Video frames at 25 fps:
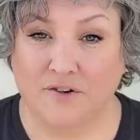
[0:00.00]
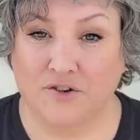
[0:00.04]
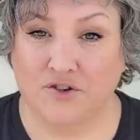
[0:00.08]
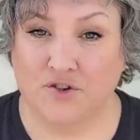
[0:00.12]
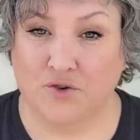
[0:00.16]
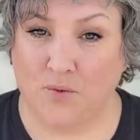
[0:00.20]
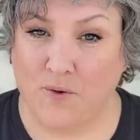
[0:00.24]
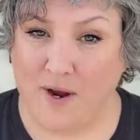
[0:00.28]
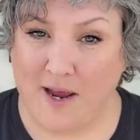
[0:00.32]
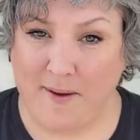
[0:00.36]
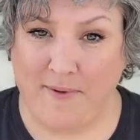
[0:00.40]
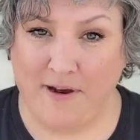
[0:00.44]

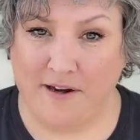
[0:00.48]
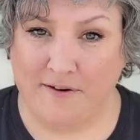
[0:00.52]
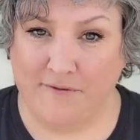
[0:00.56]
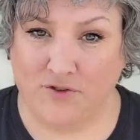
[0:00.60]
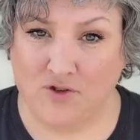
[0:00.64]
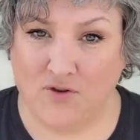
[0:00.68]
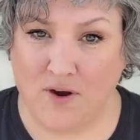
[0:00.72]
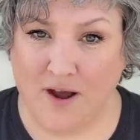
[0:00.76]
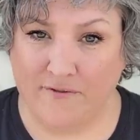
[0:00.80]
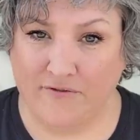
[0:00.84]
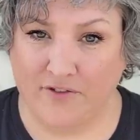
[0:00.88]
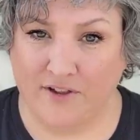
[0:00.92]
Dreaming of
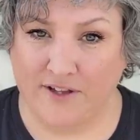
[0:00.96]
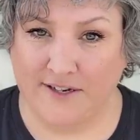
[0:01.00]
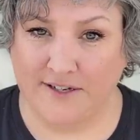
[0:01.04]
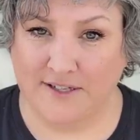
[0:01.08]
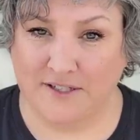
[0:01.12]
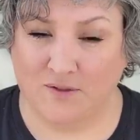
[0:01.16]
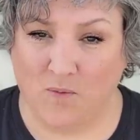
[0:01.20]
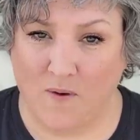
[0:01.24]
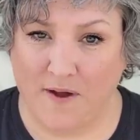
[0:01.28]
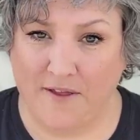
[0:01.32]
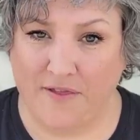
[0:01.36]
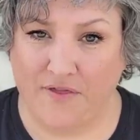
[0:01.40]
traveling
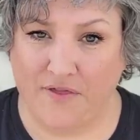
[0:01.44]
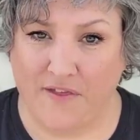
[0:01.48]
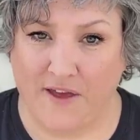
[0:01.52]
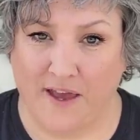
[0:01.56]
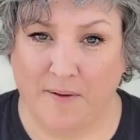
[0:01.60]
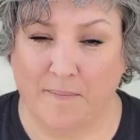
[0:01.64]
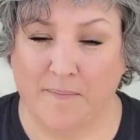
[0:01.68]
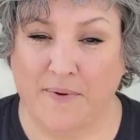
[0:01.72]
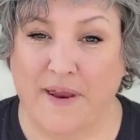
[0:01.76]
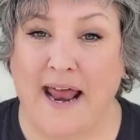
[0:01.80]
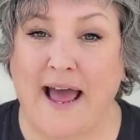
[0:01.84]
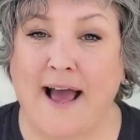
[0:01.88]
is one
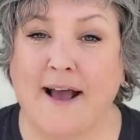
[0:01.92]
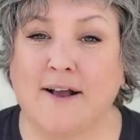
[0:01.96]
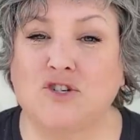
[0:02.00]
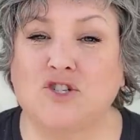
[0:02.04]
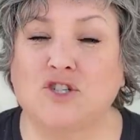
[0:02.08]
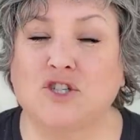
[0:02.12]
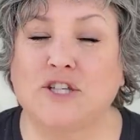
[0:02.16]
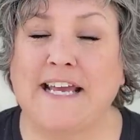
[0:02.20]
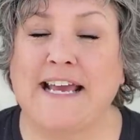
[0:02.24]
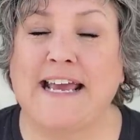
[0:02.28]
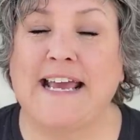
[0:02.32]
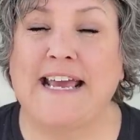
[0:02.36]
thing, but
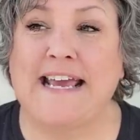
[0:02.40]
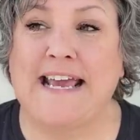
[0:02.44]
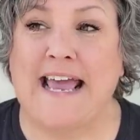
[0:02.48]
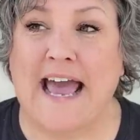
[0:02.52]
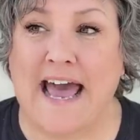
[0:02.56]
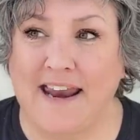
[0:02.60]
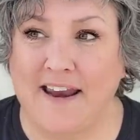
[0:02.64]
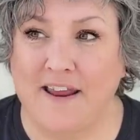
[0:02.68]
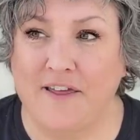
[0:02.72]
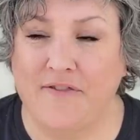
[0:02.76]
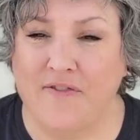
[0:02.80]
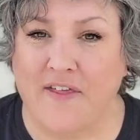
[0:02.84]
actually
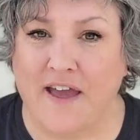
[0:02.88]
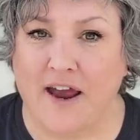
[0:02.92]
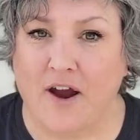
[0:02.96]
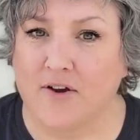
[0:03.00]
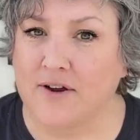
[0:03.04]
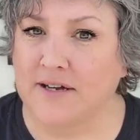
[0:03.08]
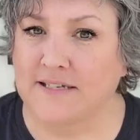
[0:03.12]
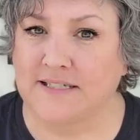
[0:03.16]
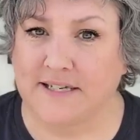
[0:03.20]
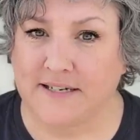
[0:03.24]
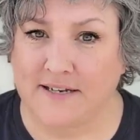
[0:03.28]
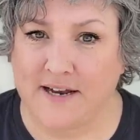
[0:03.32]
getting
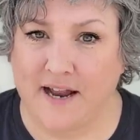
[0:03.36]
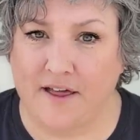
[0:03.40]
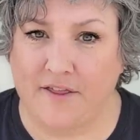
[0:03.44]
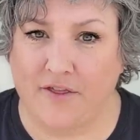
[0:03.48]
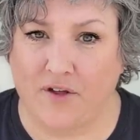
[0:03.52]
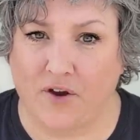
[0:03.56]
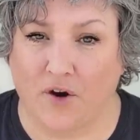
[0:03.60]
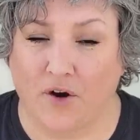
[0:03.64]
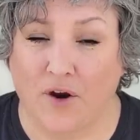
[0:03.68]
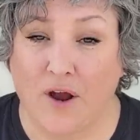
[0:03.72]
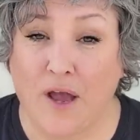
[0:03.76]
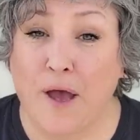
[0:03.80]
there is
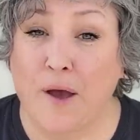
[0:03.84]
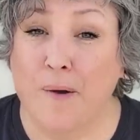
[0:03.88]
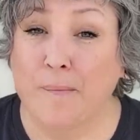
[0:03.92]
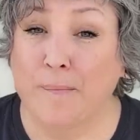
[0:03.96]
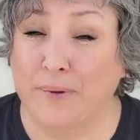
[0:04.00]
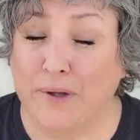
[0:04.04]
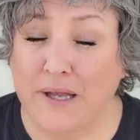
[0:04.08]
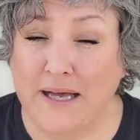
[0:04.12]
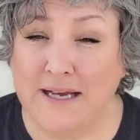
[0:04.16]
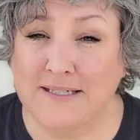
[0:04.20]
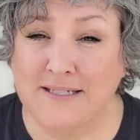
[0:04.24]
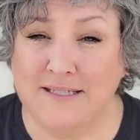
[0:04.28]
another.
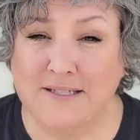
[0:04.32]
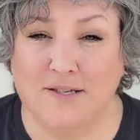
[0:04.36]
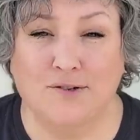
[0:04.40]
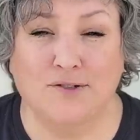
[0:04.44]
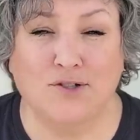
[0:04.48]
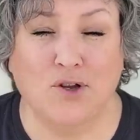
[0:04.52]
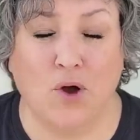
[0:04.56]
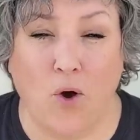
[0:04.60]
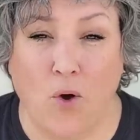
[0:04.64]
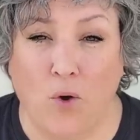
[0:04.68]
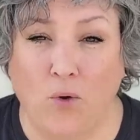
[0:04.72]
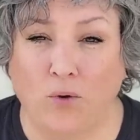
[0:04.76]
Plus,
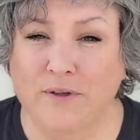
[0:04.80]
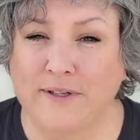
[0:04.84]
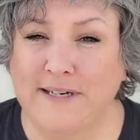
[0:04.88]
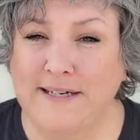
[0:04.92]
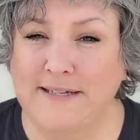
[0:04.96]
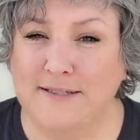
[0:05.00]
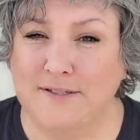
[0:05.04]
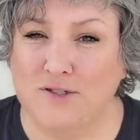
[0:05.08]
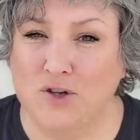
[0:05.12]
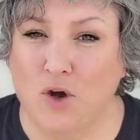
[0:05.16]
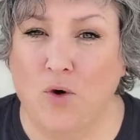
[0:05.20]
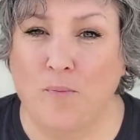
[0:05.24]
there's only
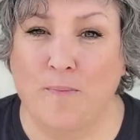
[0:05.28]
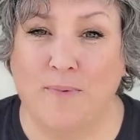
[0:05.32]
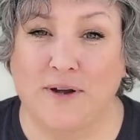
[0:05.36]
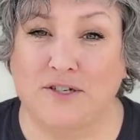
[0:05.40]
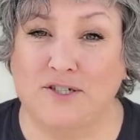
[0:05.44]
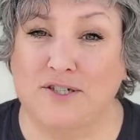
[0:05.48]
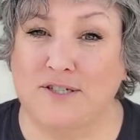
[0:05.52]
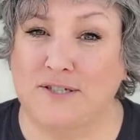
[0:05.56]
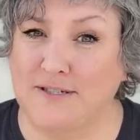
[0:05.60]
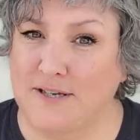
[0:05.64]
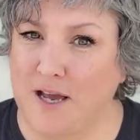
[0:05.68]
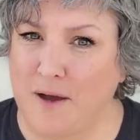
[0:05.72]
so
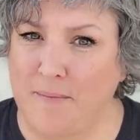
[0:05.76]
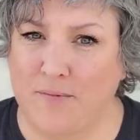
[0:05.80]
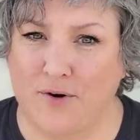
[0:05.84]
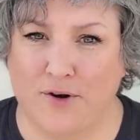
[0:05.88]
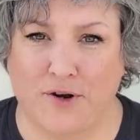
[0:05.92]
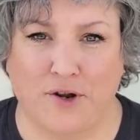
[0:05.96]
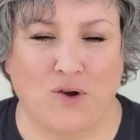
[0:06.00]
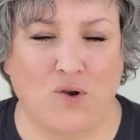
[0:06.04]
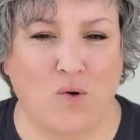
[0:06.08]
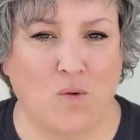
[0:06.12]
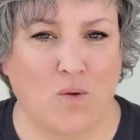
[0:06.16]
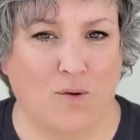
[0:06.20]
much summer
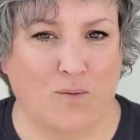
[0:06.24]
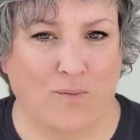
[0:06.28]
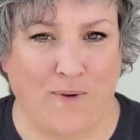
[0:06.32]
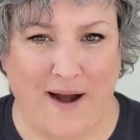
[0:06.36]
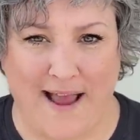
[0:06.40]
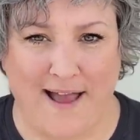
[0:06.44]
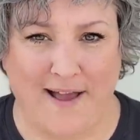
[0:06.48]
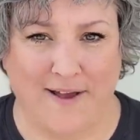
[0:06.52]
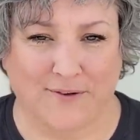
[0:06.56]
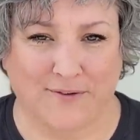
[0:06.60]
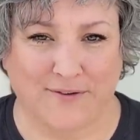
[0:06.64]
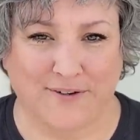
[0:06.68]
to go
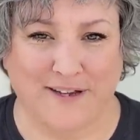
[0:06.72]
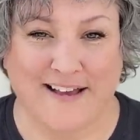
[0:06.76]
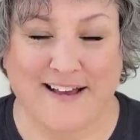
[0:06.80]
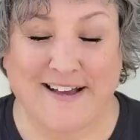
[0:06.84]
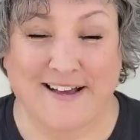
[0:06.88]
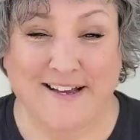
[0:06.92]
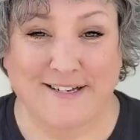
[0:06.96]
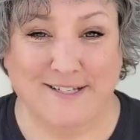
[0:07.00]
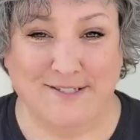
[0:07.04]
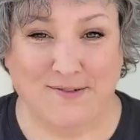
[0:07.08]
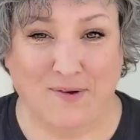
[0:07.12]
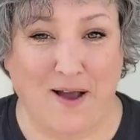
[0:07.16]
around.
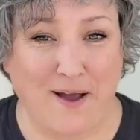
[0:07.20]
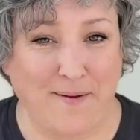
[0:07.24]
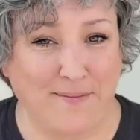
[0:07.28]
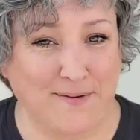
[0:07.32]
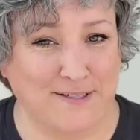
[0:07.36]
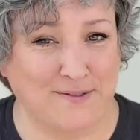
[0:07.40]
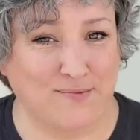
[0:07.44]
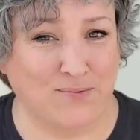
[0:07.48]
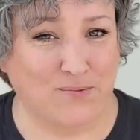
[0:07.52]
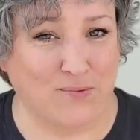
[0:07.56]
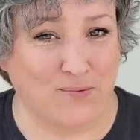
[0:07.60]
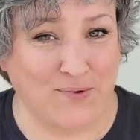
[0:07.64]
So I
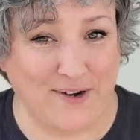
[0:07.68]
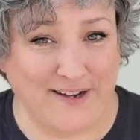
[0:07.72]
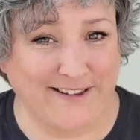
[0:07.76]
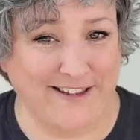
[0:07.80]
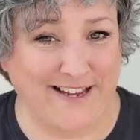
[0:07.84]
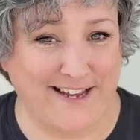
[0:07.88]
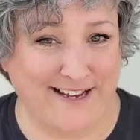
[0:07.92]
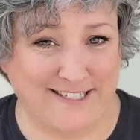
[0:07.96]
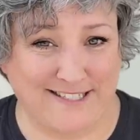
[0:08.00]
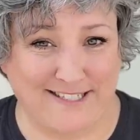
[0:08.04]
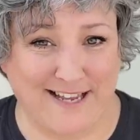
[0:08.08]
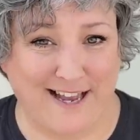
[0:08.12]
was
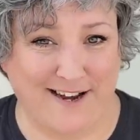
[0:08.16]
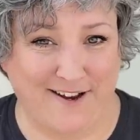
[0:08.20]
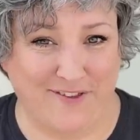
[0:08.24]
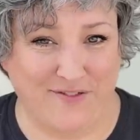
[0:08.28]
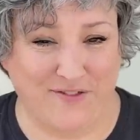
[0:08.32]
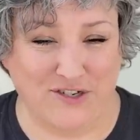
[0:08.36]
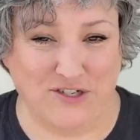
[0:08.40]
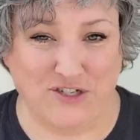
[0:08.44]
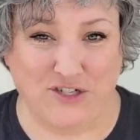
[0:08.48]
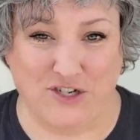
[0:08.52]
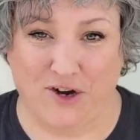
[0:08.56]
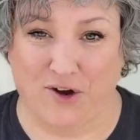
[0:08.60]
really excited
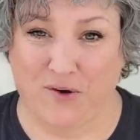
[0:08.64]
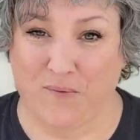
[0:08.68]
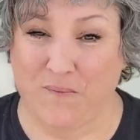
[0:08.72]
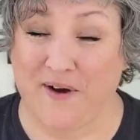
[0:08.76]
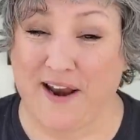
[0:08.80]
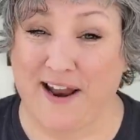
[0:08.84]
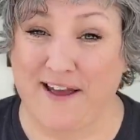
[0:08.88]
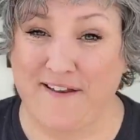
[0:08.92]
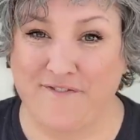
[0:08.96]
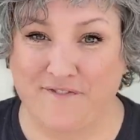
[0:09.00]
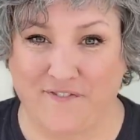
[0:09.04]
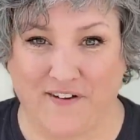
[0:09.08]
this year
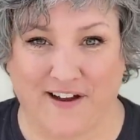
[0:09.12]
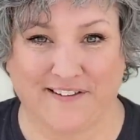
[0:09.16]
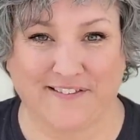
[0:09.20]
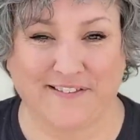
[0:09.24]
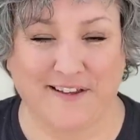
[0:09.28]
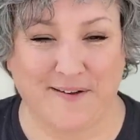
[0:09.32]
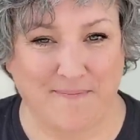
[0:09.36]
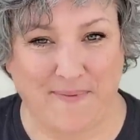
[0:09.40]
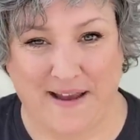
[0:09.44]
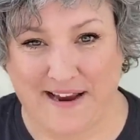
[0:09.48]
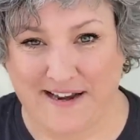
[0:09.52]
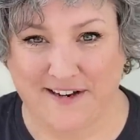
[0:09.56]
when I
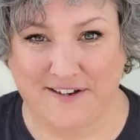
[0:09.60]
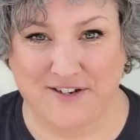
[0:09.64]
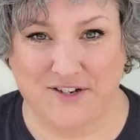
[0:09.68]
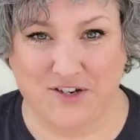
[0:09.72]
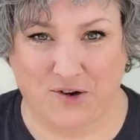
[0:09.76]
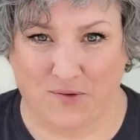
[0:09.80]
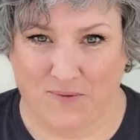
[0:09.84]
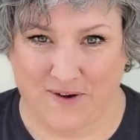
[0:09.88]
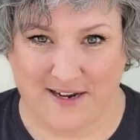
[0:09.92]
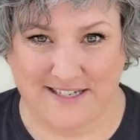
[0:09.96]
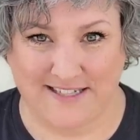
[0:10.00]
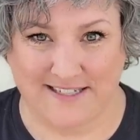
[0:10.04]
finally made it
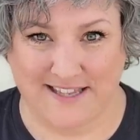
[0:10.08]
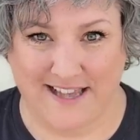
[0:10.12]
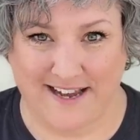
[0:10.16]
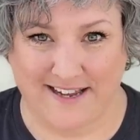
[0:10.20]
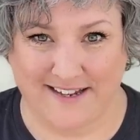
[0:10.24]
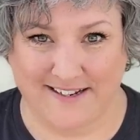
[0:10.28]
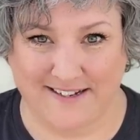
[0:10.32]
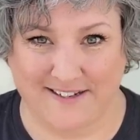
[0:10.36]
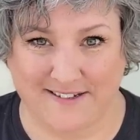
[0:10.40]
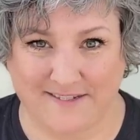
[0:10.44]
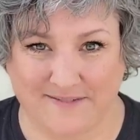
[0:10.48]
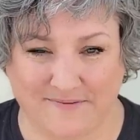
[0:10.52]
to
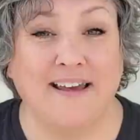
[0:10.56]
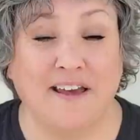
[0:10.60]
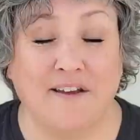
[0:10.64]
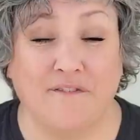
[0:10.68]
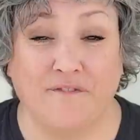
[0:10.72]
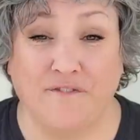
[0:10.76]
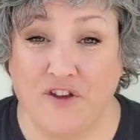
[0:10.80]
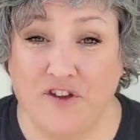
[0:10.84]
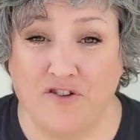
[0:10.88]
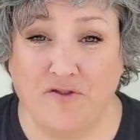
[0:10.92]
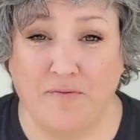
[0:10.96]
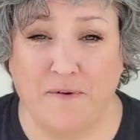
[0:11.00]
Graceland.
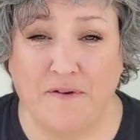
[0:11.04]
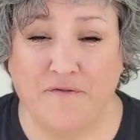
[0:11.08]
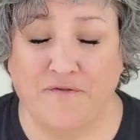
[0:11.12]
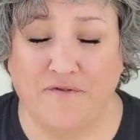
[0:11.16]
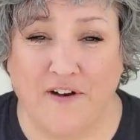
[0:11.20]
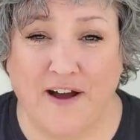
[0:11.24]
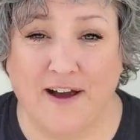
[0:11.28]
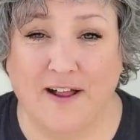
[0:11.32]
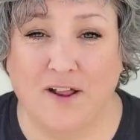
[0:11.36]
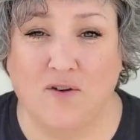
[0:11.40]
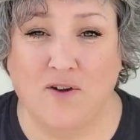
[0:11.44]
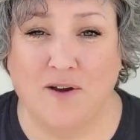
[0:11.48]
If you've been
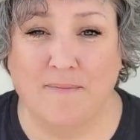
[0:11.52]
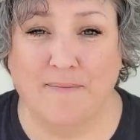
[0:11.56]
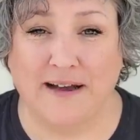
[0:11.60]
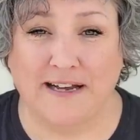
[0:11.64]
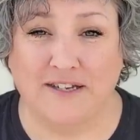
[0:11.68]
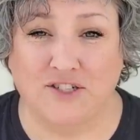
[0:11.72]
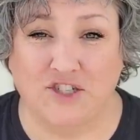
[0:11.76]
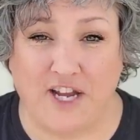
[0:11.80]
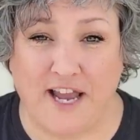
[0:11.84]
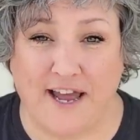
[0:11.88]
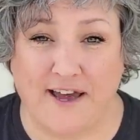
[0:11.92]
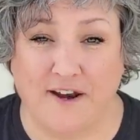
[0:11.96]
following
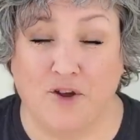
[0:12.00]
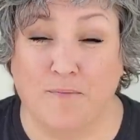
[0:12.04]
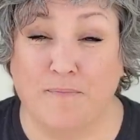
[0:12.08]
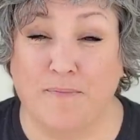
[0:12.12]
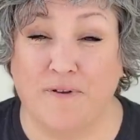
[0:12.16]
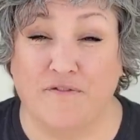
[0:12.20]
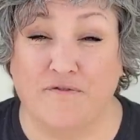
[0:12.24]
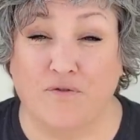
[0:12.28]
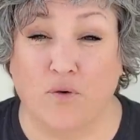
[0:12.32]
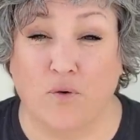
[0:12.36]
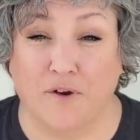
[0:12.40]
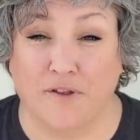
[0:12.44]
my channel
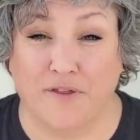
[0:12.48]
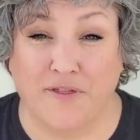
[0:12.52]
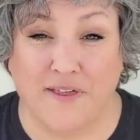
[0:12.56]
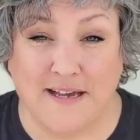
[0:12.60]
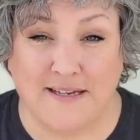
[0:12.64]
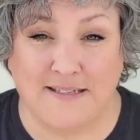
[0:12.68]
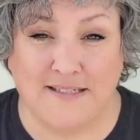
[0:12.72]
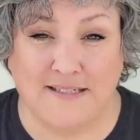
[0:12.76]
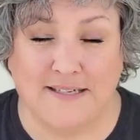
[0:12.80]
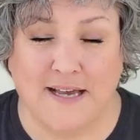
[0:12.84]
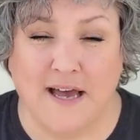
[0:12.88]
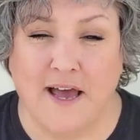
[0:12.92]
before
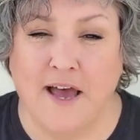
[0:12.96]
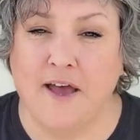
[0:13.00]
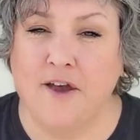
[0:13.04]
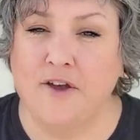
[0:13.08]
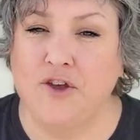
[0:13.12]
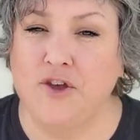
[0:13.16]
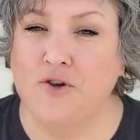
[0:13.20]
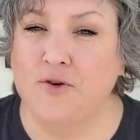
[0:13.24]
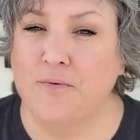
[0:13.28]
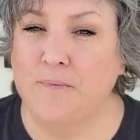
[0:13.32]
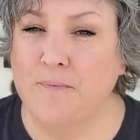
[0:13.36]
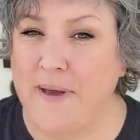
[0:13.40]
this,
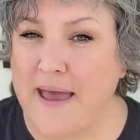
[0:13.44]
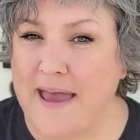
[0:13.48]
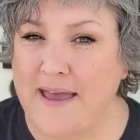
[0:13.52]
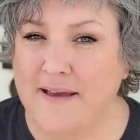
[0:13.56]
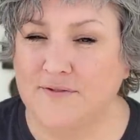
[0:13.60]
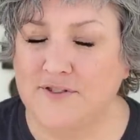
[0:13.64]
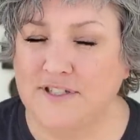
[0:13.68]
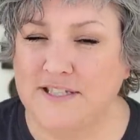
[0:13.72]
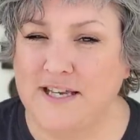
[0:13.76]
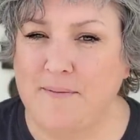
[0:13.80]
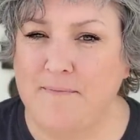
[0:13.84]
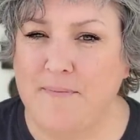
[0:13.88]
you may
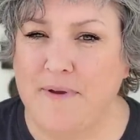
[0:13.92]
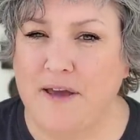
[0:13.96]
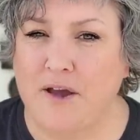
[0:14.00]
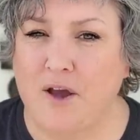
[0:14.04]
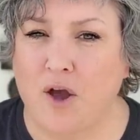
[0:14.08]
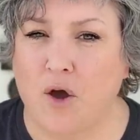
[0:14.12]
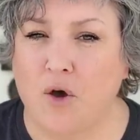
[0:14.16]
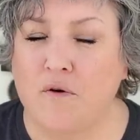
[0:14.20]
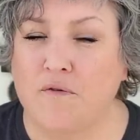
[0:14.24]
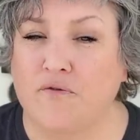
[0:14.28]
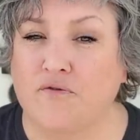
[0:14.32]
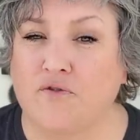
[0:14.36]
have seen me
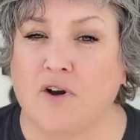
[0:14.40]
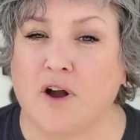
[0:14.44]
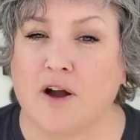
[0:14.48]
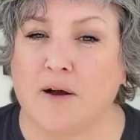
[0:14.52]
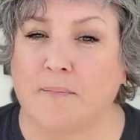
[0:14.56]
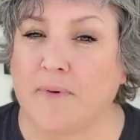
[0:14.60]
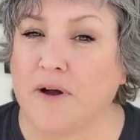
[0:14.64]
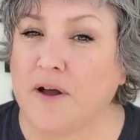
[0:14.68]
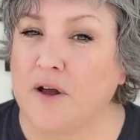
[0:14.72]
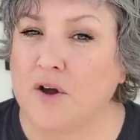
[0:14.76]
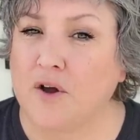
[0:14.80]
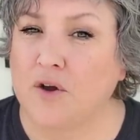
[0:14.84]
go
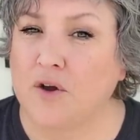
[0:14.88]
from